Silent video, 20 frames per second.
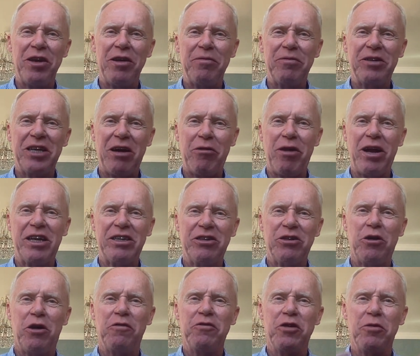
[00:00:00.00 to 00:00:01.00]
character,
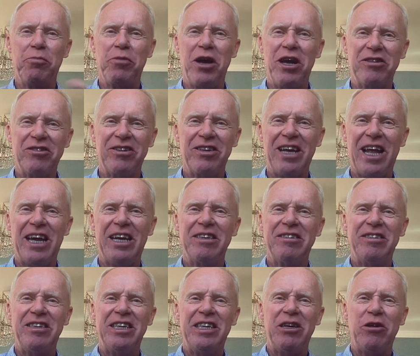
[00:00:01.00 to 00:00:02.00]
of your
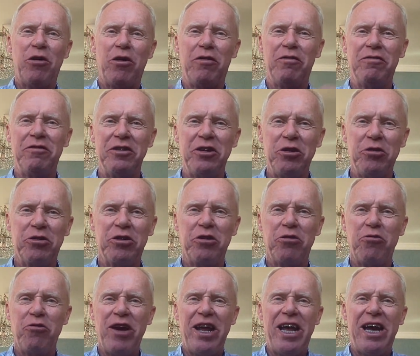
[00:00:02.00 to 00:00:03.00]
personality, of your
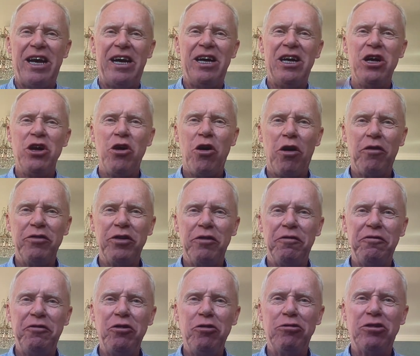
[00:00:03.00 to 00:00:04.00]
career, of your
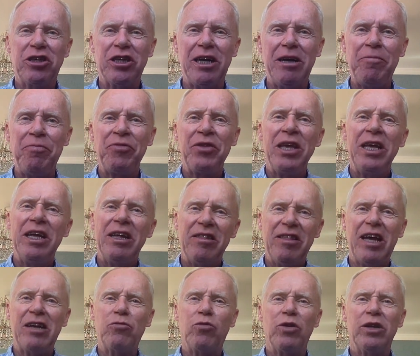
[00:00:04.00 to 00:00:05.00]
future,
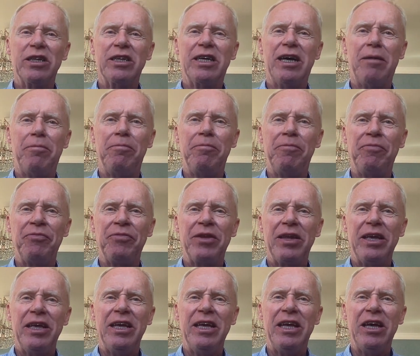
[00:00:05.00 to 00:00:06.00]
that will come
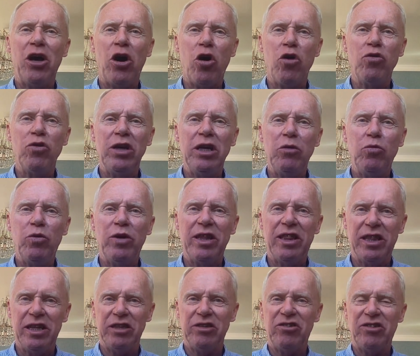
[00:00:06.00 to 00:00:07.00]
only
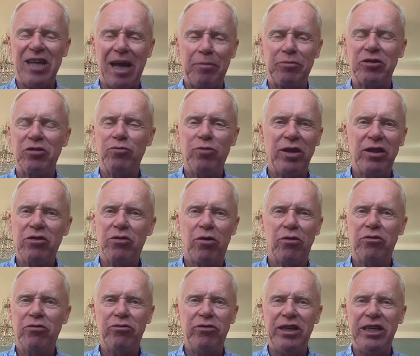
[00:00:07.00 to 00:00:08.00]
with steps, with
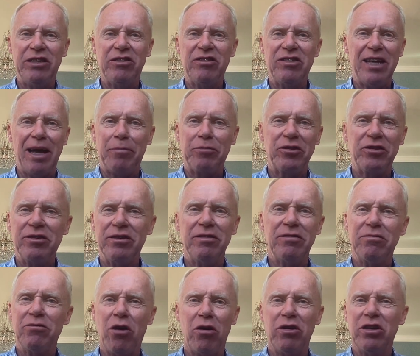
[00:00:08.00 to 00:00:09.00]
concrete steps.
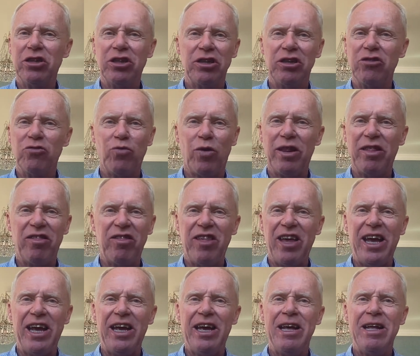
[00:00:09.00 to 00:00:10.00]
Knowledge is one
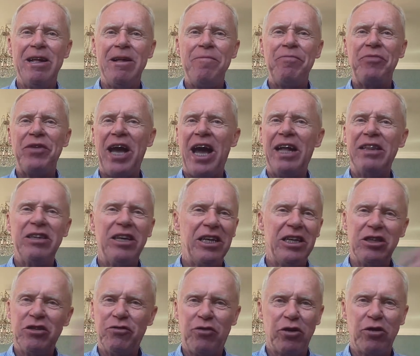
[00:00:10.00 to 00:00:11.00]
thing, and it
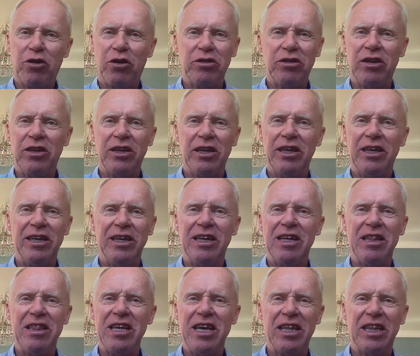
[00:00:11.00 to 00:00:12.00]
is forgotten
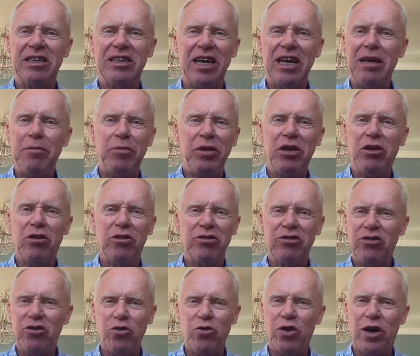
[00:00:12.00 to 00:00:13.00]
the other day
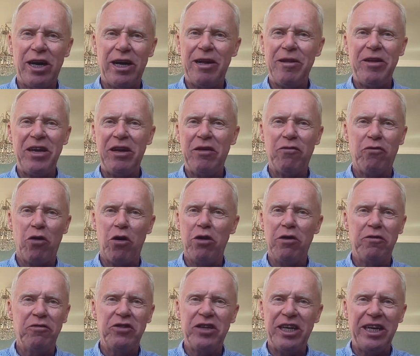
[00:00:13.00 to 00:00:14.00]
because you are
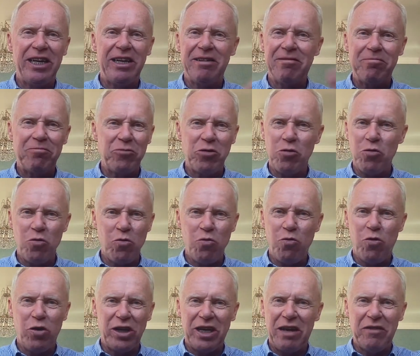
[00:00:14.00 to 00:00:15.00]
involved in
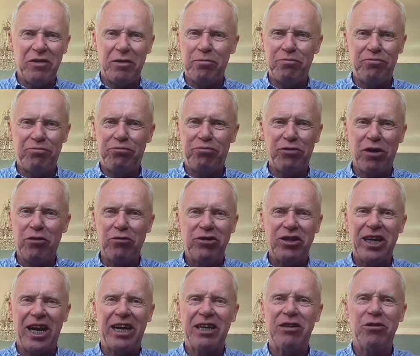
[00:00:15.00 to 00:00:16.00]
whatever
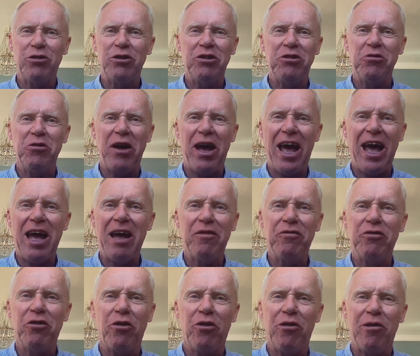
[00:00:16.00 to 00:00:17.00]
project you
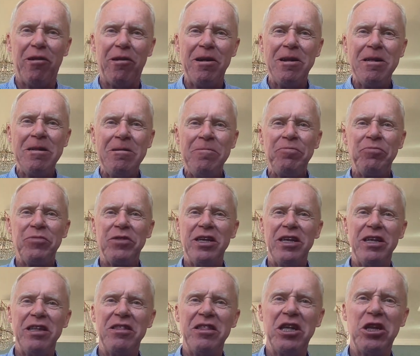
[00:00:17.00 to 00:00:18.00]
have, or
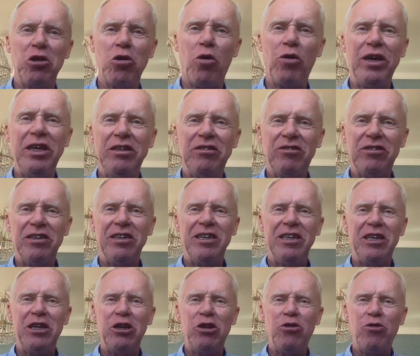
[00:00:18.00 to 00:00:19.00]
the noise
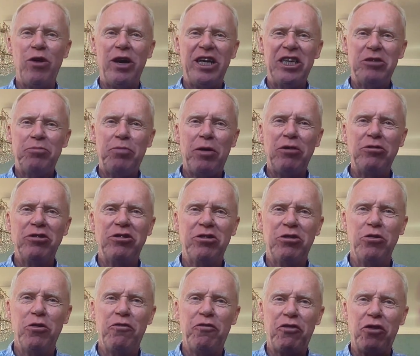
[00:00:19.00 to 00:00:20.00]
you are exposed
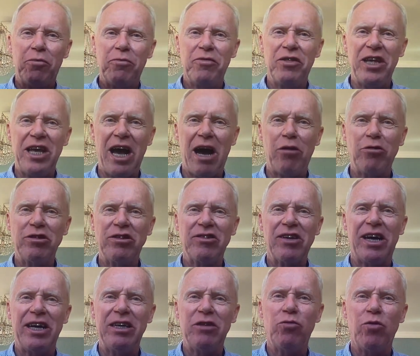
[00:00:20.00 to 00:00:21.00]
to from the
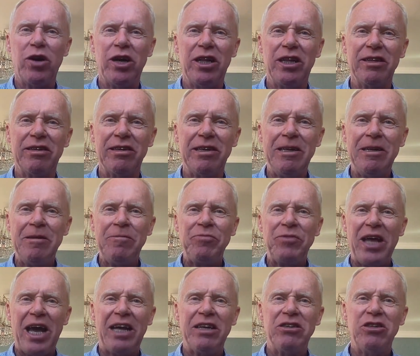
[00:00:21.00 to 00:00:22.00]
outside world,
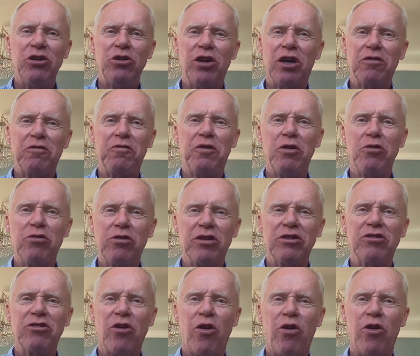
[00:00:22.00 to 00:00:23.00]
and you're not
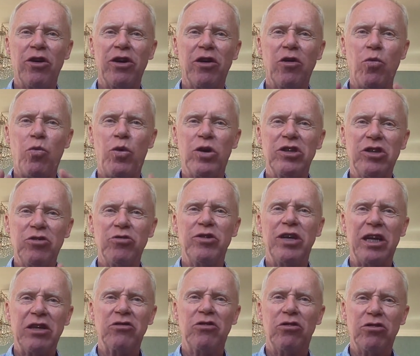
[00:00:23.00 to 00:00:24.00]
focused on what you
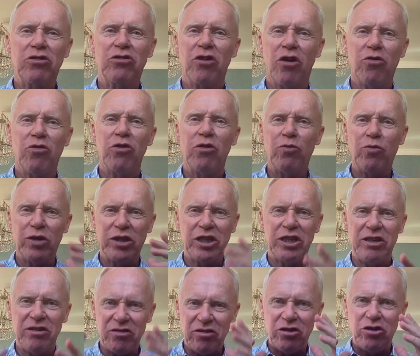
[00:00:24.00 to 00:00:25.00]
can control, which
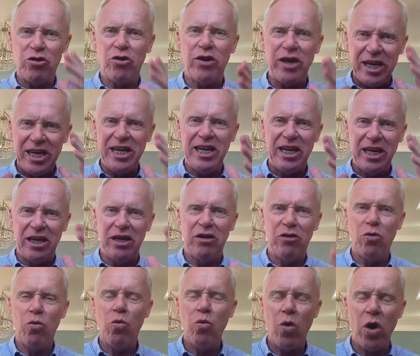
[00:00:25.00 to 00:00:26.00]
is your inner
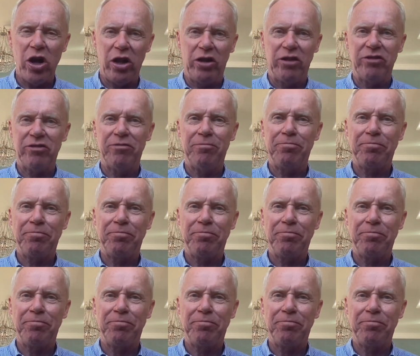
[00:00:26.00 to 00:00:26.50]
world.